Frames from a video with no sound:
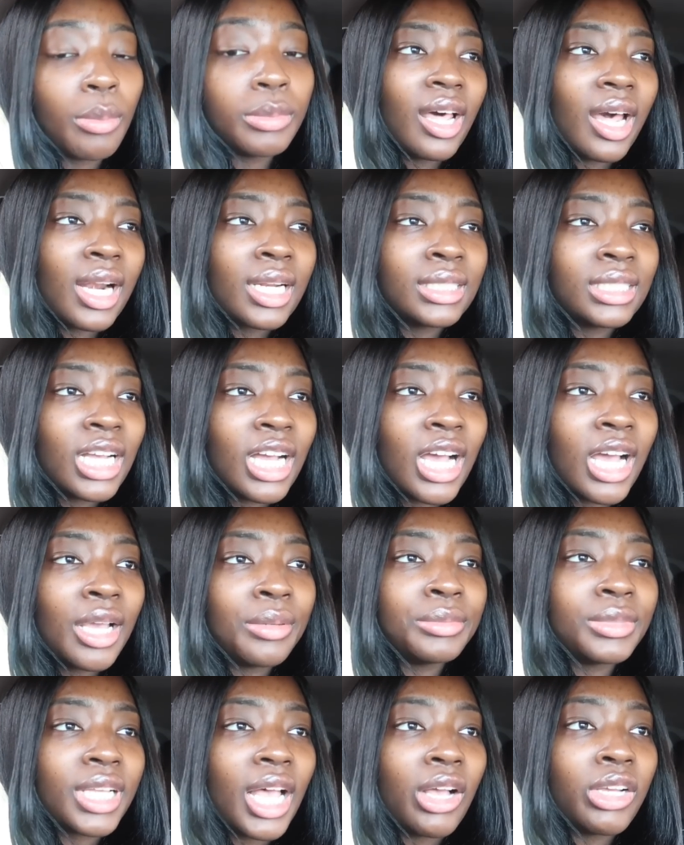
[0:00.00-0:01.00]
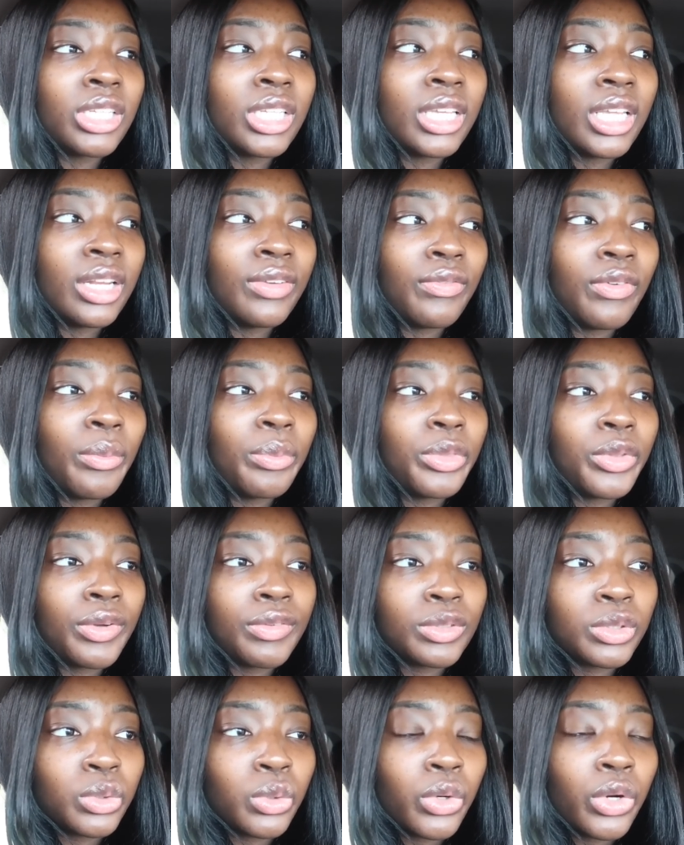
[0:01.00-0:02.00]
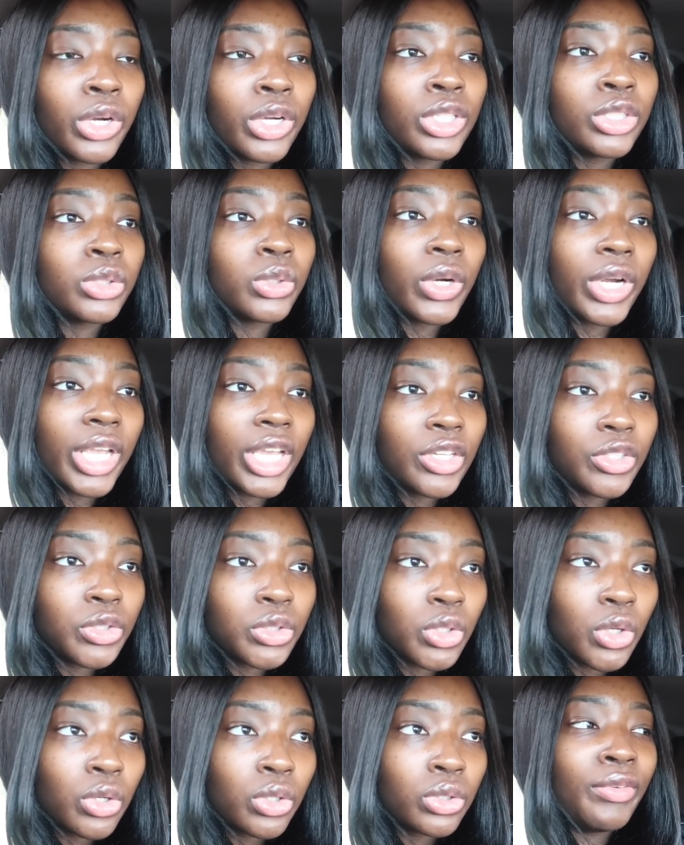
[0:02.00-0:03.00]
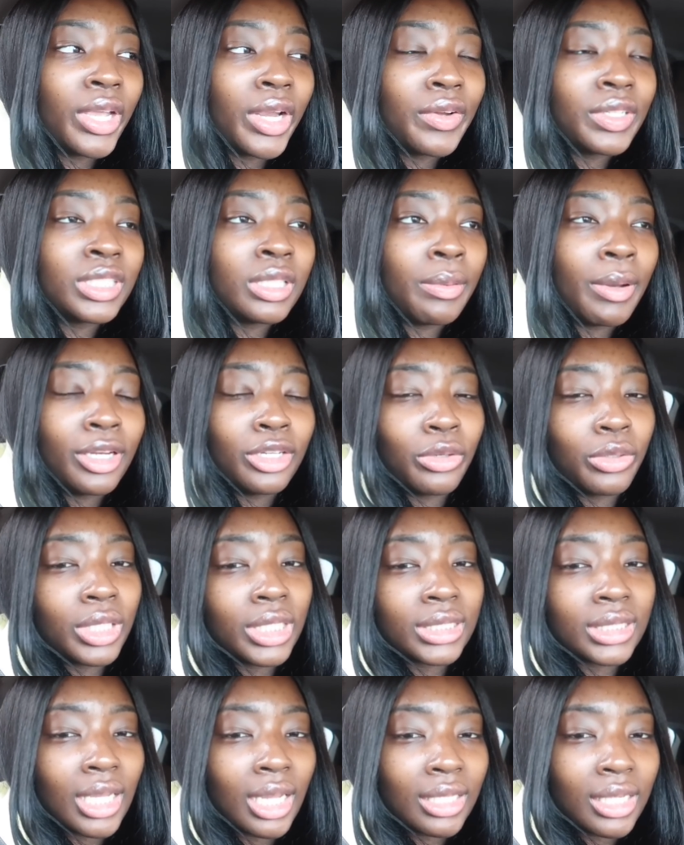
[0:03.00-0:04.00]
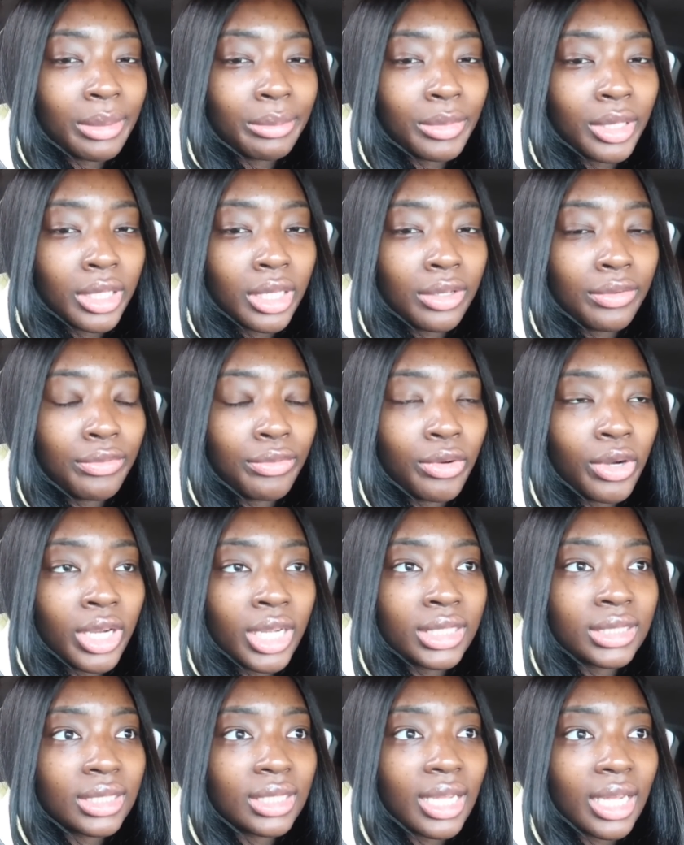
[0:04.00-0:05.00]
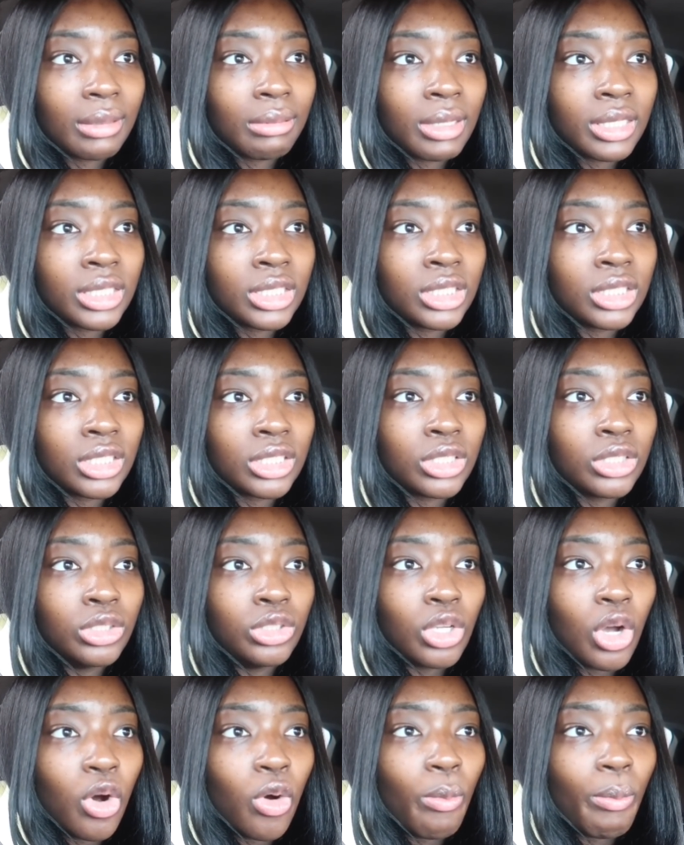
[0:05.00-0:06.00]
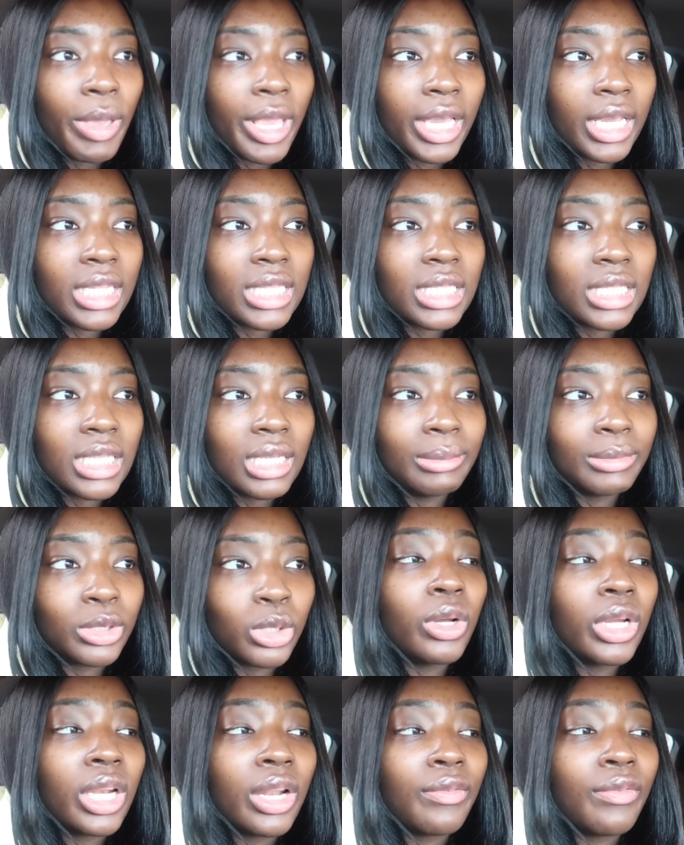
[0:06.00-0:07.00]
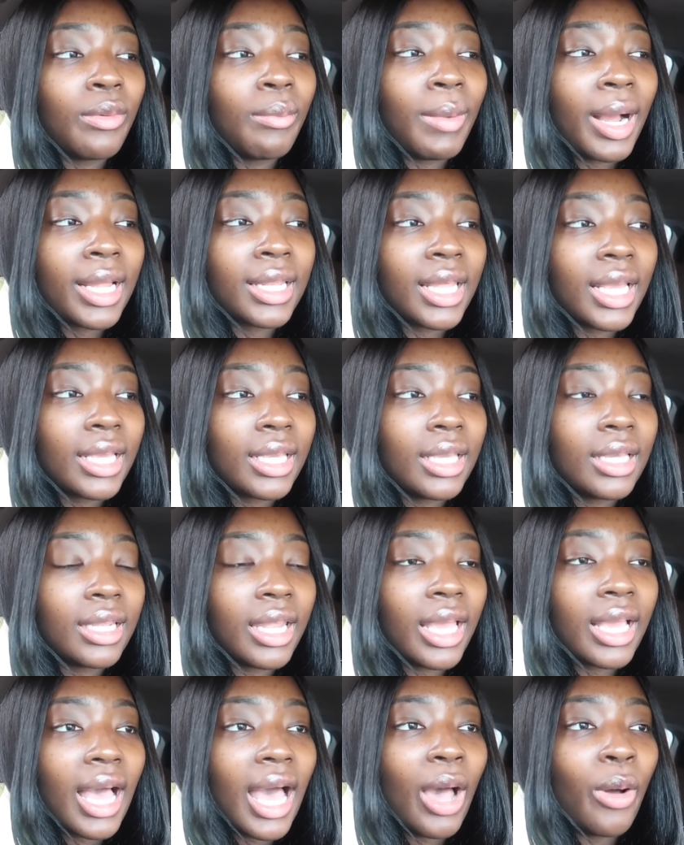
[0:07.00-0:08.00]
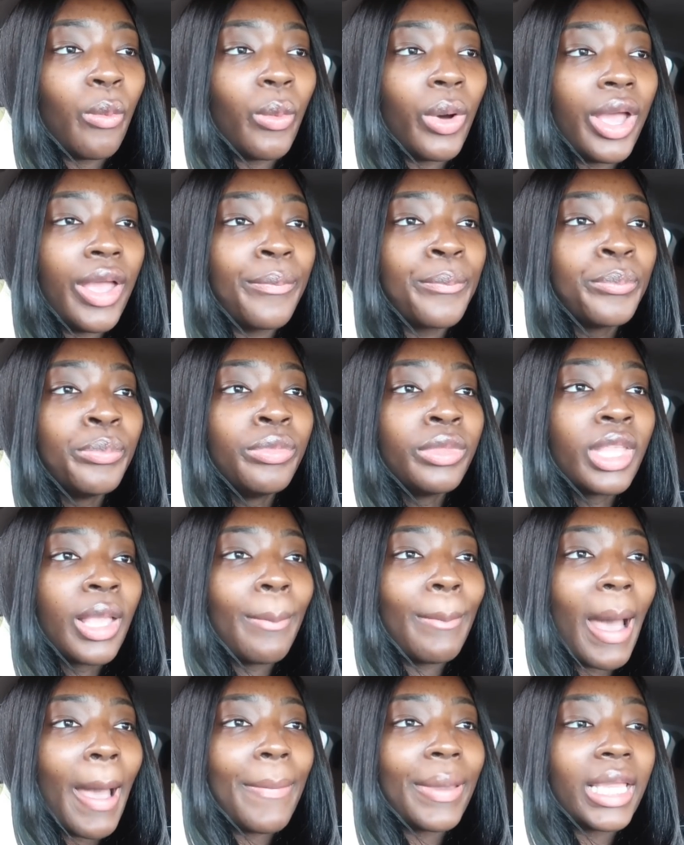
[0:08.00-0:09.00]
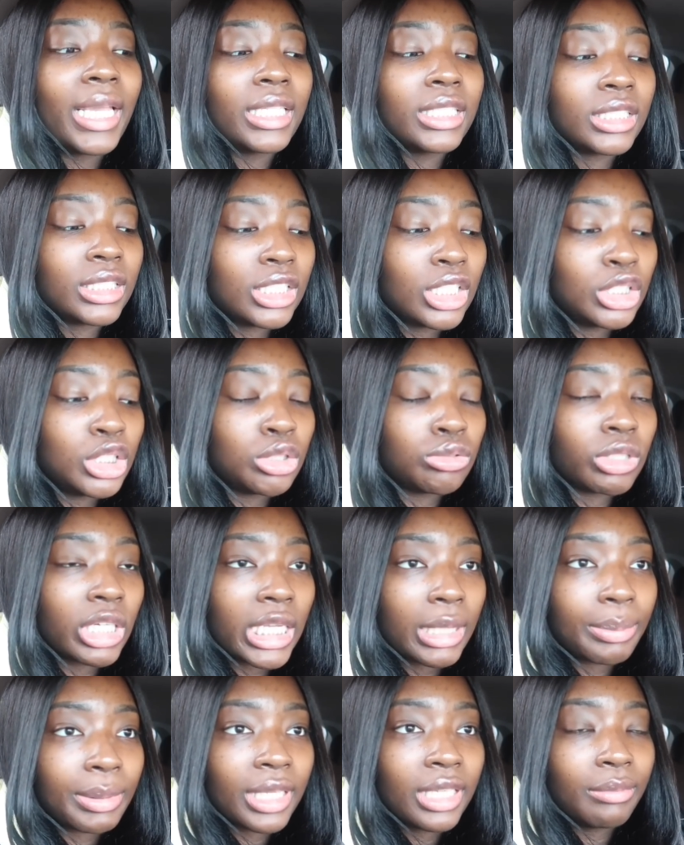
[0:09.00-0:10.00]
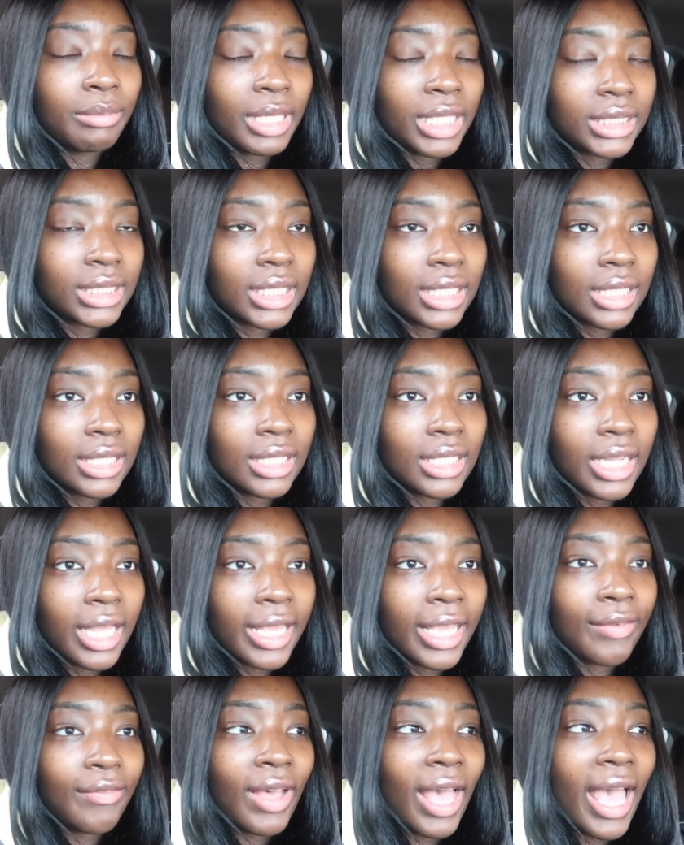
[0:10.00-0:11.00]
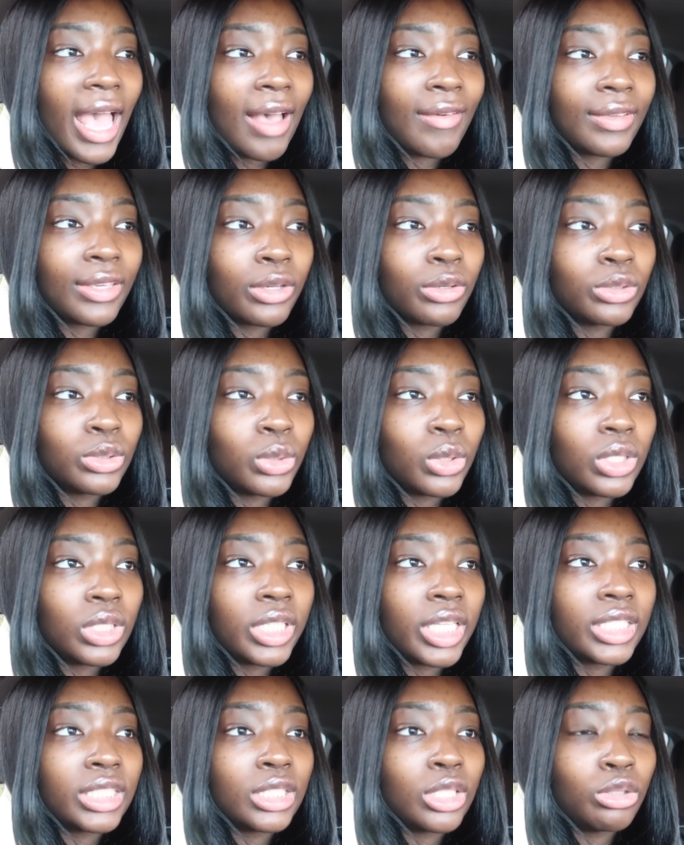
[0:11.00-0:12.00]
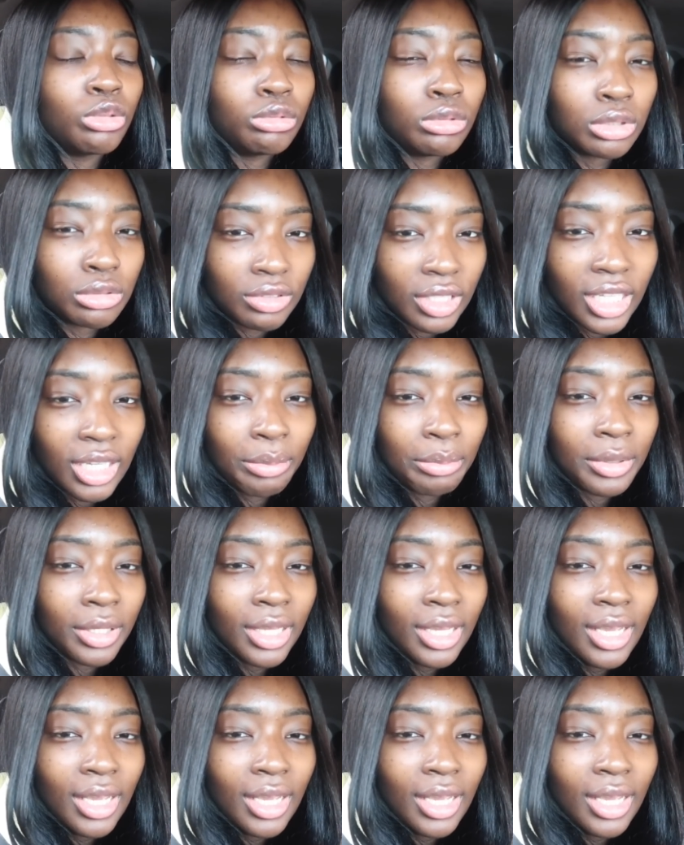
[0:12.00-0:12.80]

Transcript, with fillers: A lot of times I'll get it from thrift stores or ASOS. Varies depending on the style that I'm looking for because a lot of places just don't make inseams long enough for my liking. Like, I want my pants to drape, basically. Like, if I have heels on, they still drape.